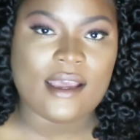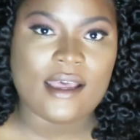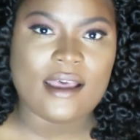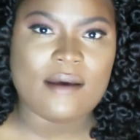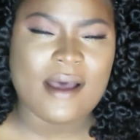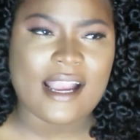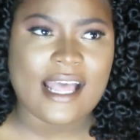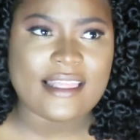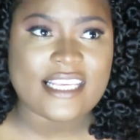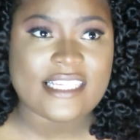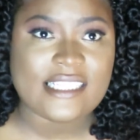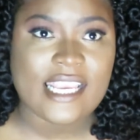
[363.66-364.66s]
I got
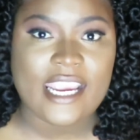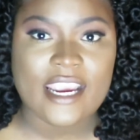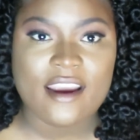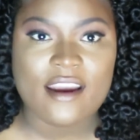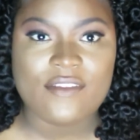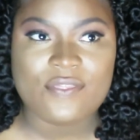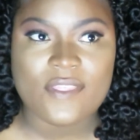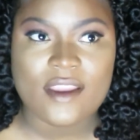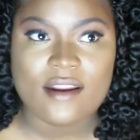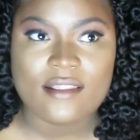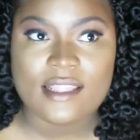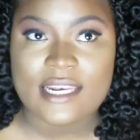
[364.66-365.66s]
this hair
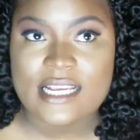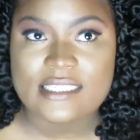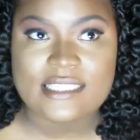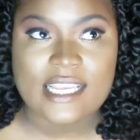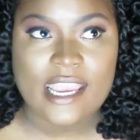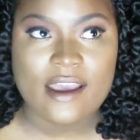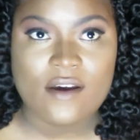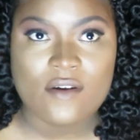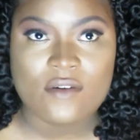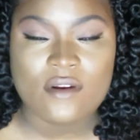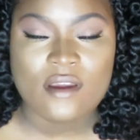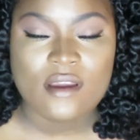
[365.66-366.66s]
the next
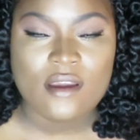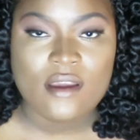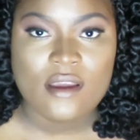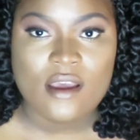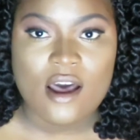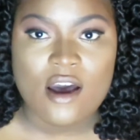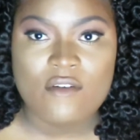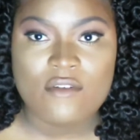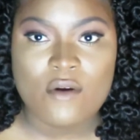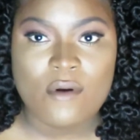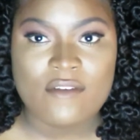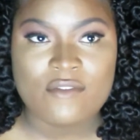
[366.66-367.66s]
town
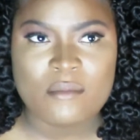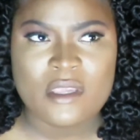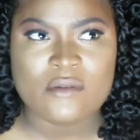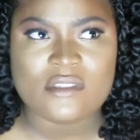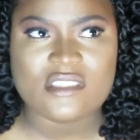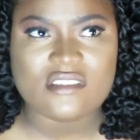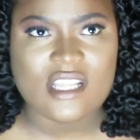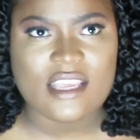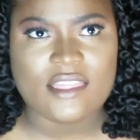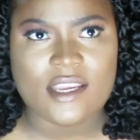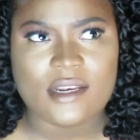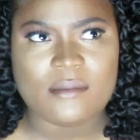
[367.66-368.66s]
over away from me, which is
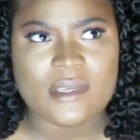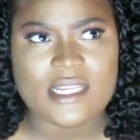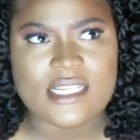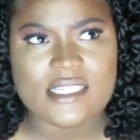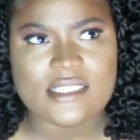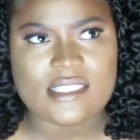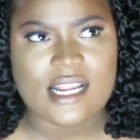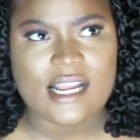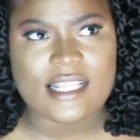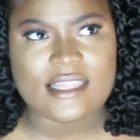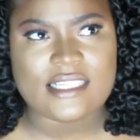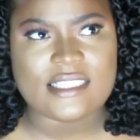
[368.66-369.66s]
like 30 minutes, and I
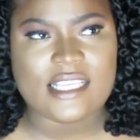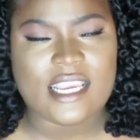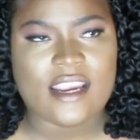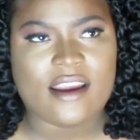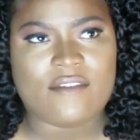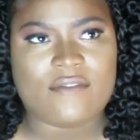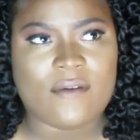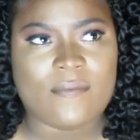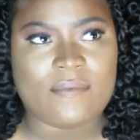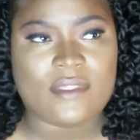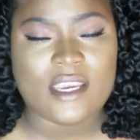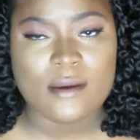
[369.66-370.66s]
got this hair
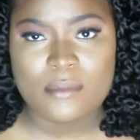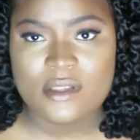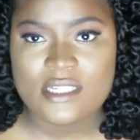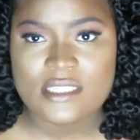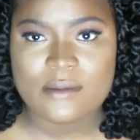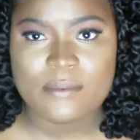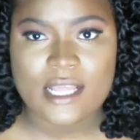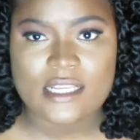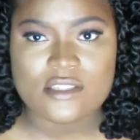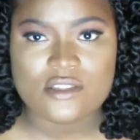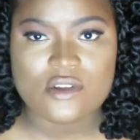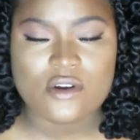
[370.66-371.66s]
from their beauty
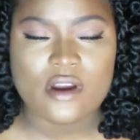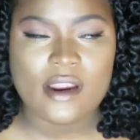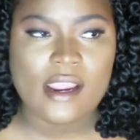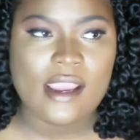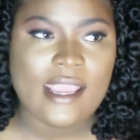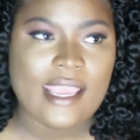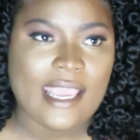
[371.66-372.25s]
supply store,